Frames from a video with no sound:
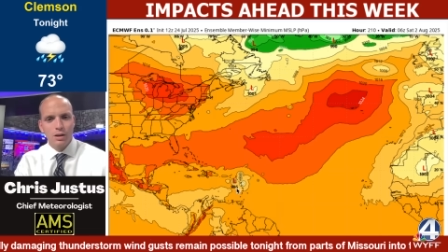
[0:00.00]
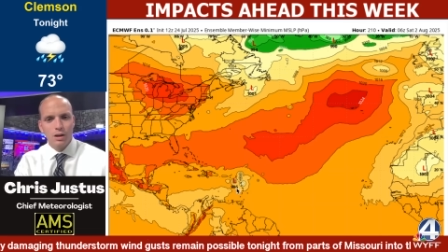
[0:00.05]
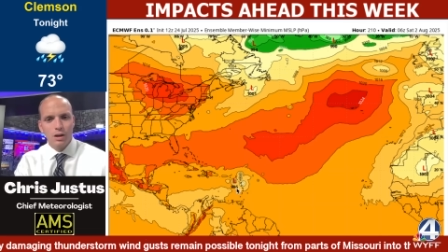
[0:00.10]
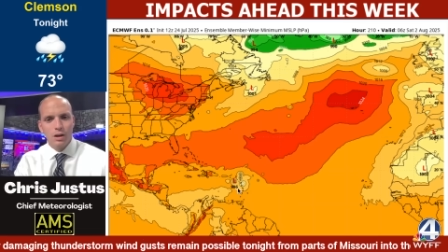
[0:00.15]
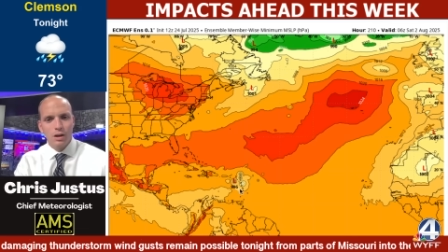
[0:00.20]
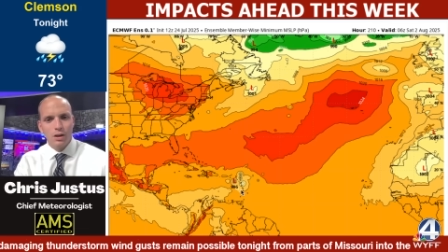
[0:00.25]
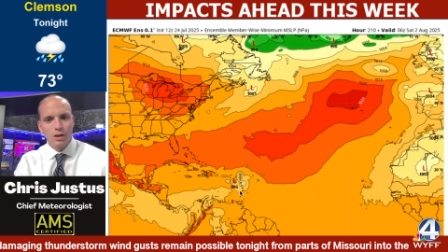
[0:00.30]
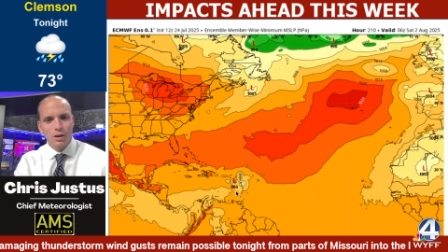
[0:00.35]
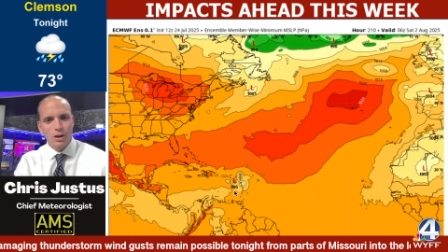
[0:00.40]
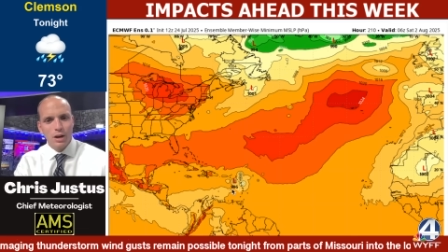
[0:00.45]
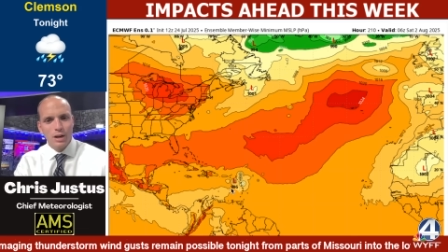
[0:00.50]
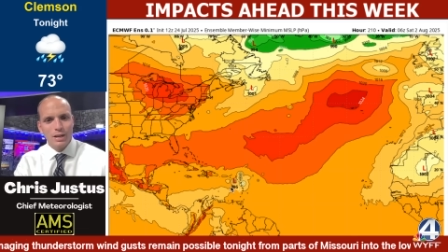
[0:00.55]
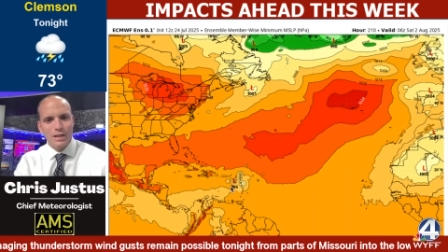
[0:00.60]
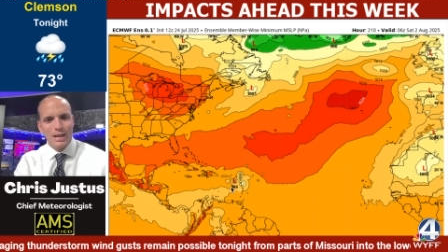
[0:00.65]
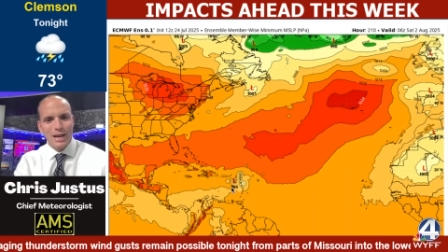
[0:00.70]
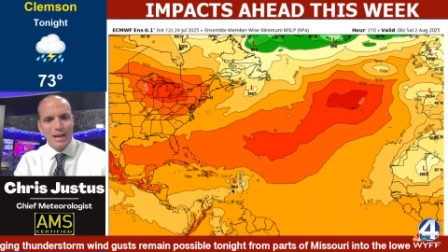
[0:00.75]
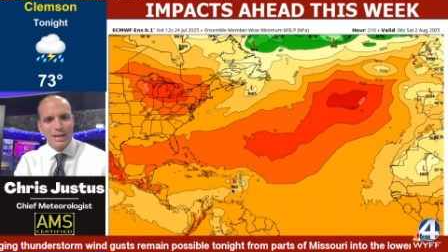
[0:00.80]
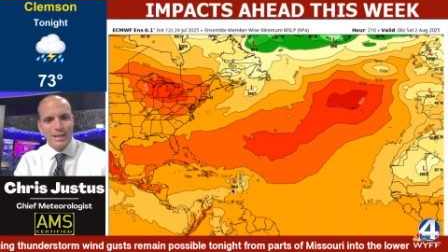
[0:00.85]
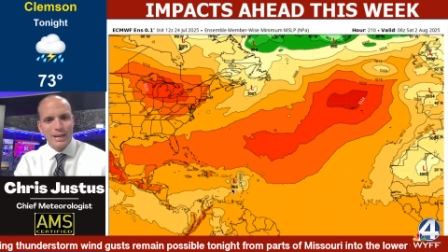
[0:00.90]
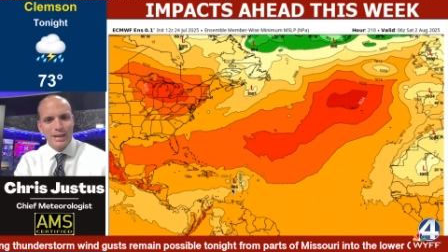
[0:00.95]
All right,
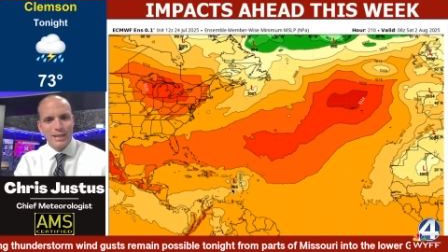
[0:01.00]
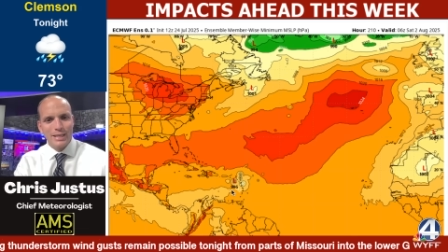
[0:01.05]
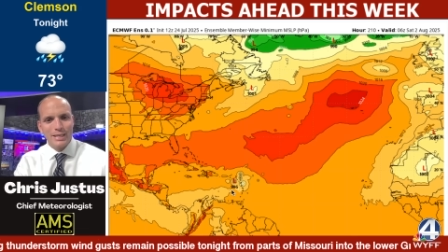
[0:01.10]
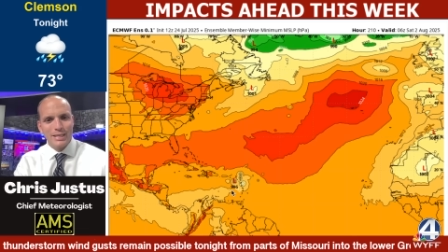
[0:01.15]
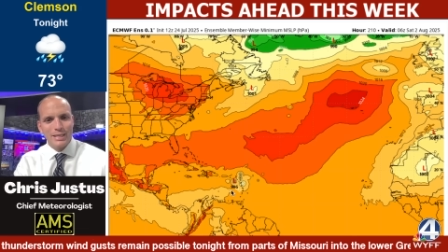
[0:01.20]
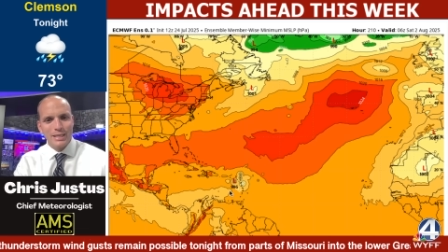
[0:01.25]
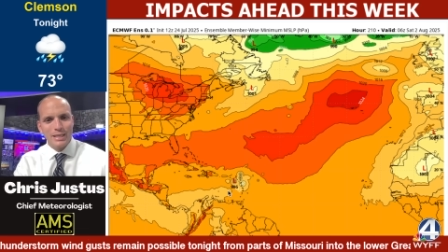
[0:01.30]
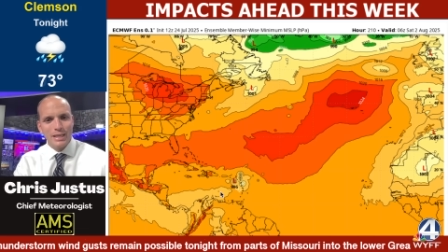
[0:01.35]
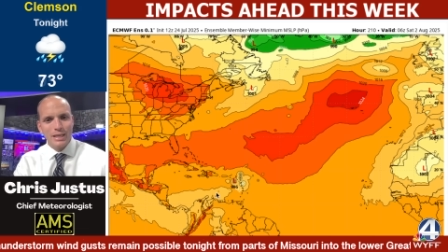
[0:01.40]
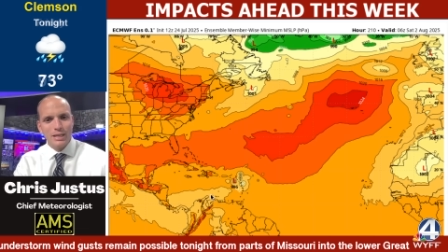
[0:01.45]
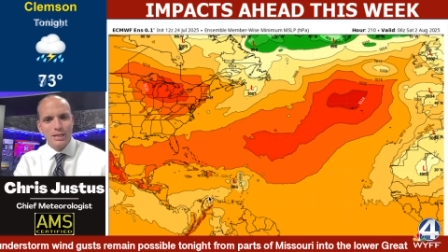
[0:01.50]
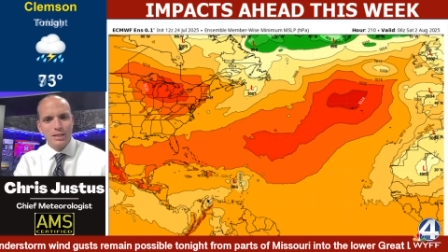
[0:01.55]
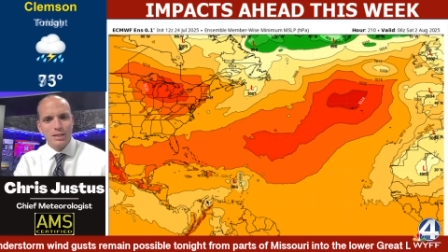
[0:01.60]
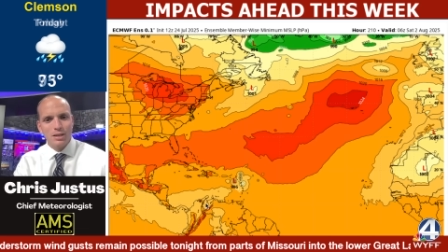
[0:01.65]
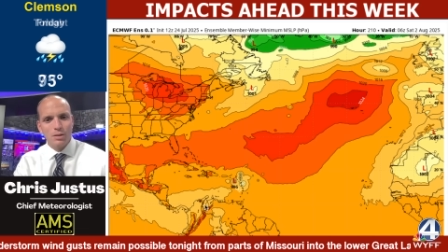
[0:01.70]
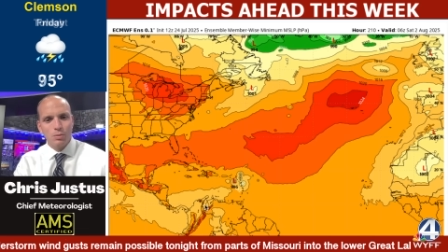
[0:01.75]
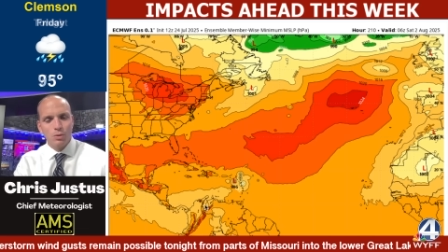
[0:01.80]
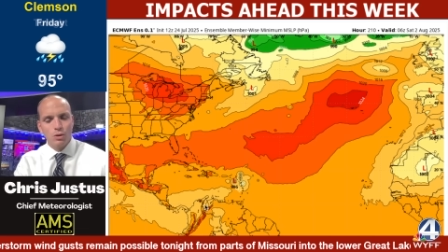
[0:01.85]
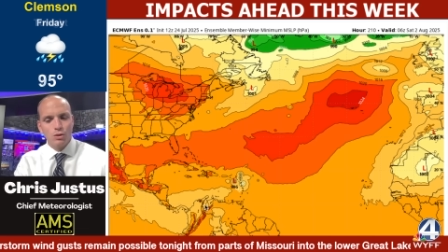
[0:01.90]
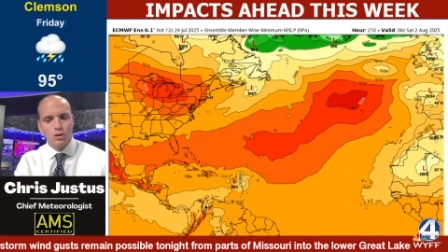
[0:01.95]
996,
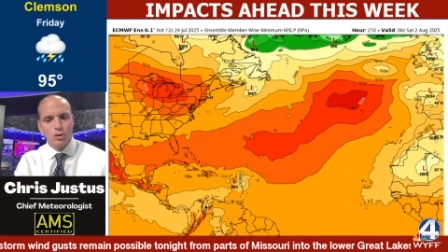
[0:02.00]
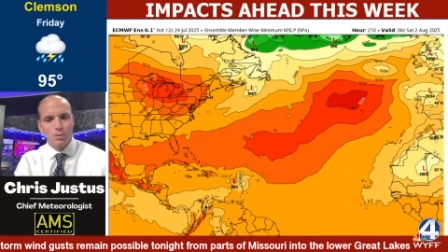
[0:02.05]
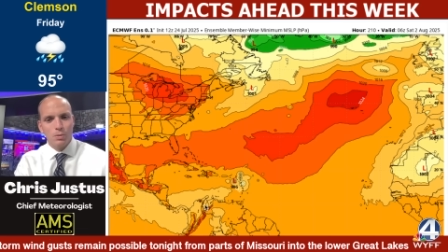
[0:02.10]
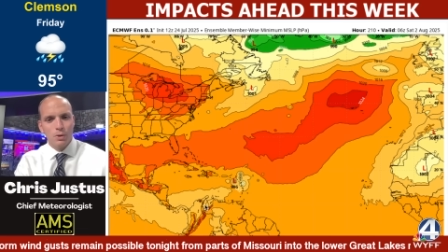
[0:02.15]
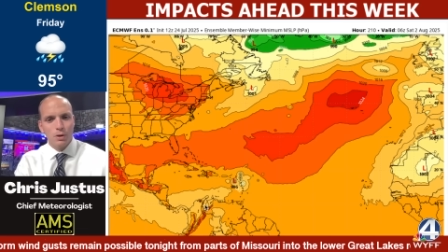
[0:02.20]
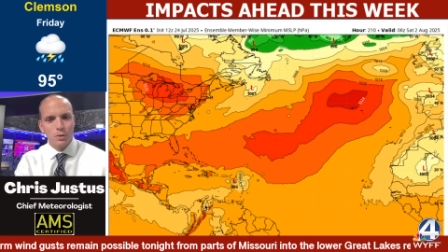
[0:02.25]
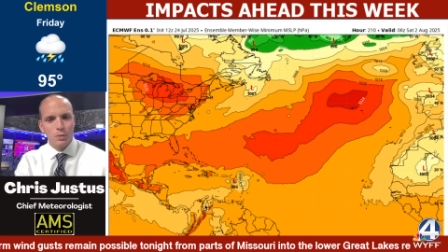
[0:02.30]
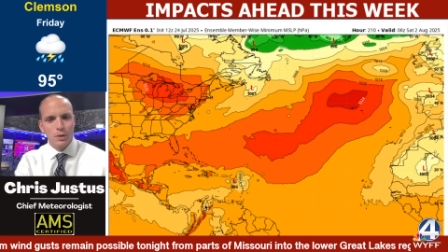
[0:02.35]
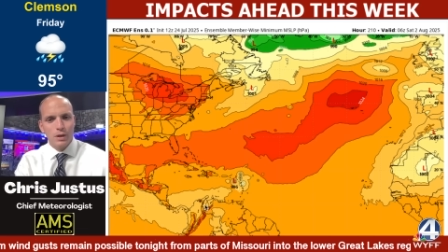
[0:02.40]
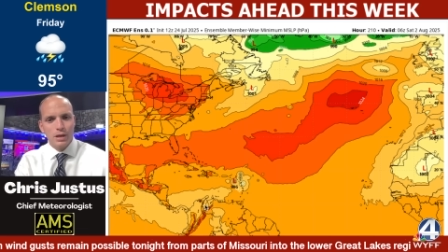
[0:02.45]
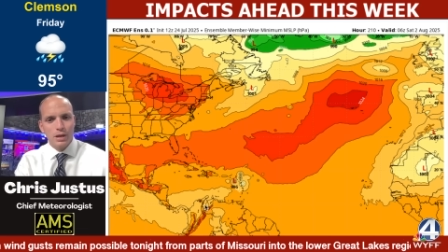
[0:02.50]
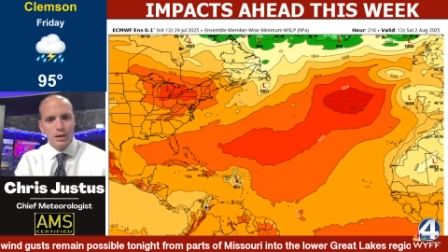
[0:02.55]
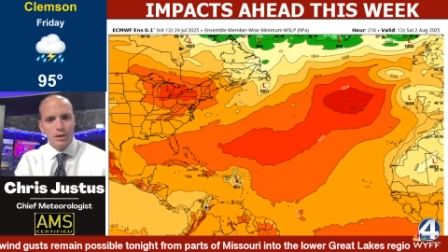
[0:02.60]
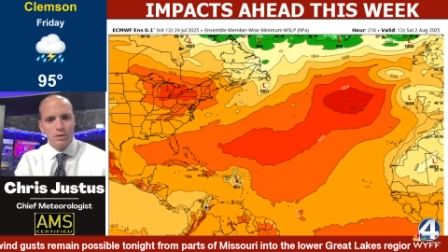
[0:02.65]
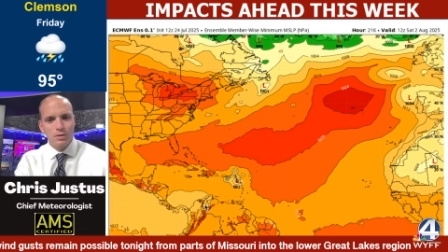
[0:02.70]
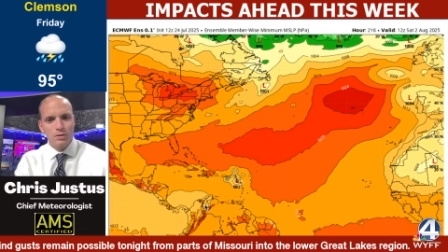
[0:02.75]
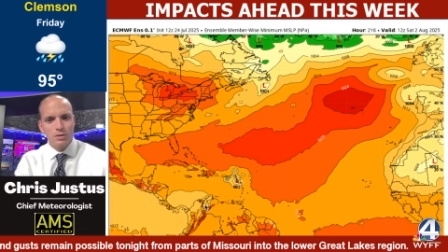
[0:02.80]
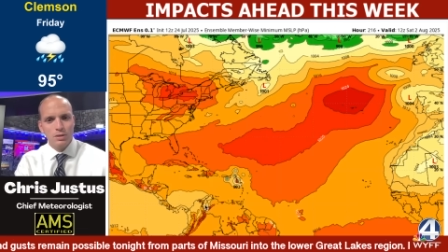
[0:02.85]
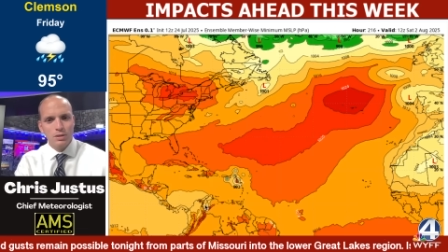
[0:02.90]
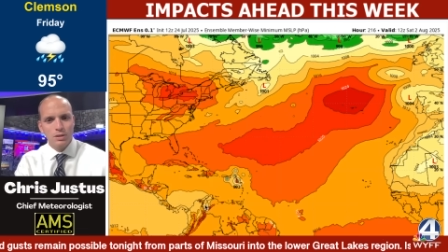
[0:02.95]
approaching Puerto Rico.